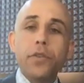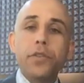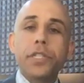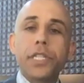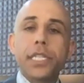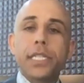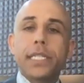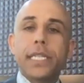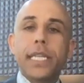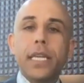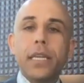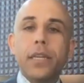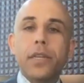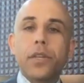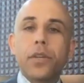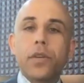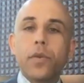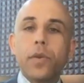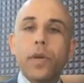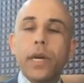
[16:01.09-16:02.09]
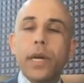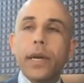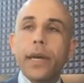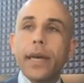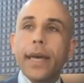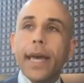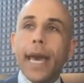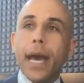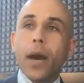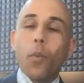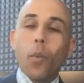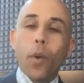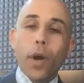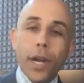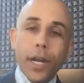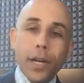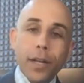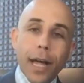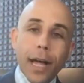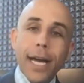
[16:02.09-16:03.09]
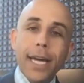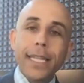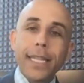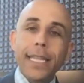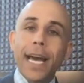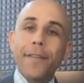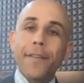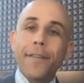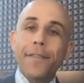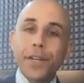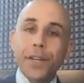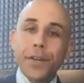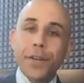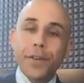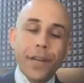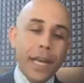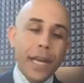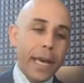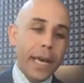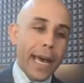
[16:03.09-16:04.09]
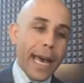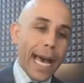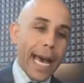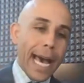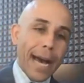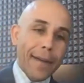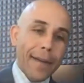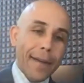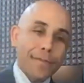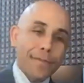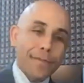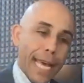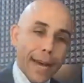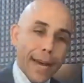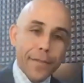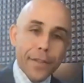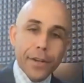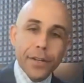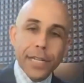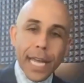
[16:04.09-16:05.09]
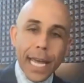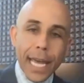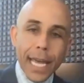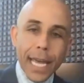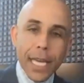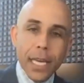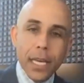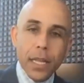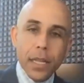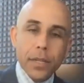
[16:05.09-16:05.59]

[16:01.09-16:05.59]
used to seeing you at 1 o'clock in the afternoon after they have their day.